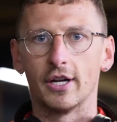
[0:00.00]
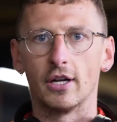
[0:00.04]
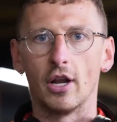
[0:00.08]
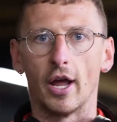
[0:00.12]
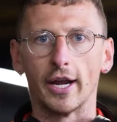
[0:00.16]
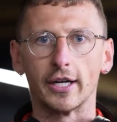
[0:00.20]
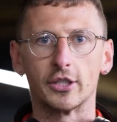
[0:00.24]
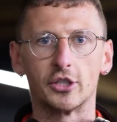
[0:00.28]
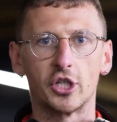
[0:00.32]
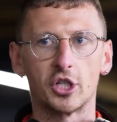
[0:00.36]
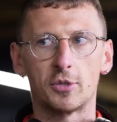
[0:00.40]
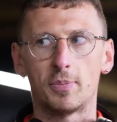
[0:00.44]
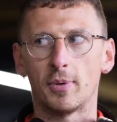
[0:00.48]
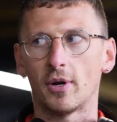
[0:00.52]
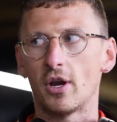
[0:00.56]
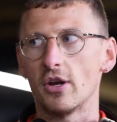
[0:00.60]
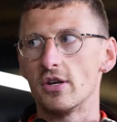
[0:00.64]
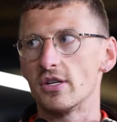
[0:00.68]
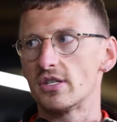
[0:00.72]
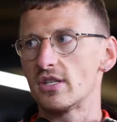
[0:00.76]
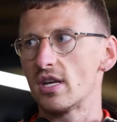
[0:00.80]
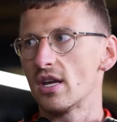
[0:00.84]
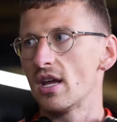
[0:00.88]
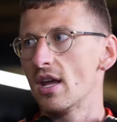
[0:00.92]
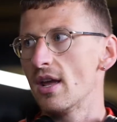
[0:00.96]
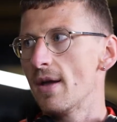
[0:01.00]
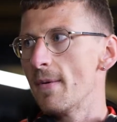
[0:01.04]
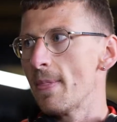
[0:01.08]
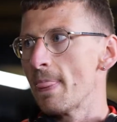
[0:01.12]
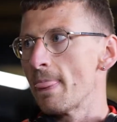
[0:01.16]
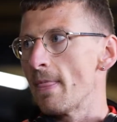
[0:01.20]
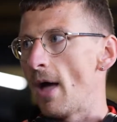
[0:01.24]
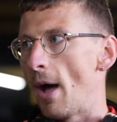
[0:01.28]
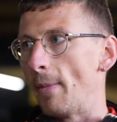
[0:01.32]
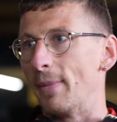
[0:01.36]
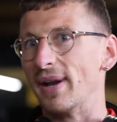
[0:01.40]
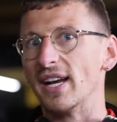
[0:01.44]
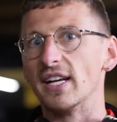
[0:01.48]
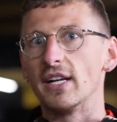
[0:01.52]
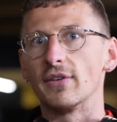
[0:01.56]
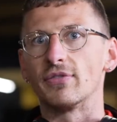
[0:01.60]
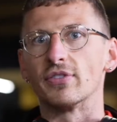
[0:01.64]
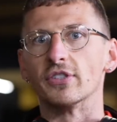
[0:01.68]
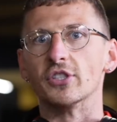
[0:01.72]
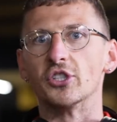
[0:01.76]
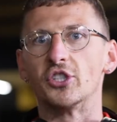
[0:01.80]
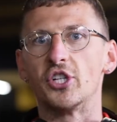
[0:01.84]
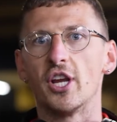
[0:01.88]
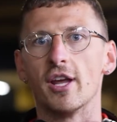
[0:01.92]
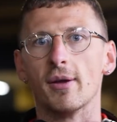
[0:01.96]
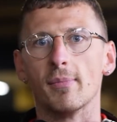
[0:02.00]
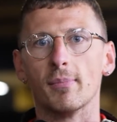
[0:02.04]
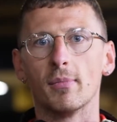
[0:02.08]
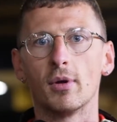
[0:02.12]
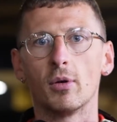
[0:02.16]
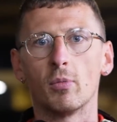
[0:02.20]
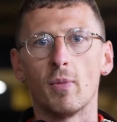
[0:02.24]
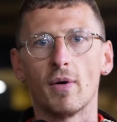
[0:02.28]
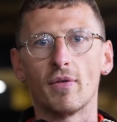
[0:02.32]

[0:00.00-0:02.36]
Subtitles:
Like just because I'm in a different gym,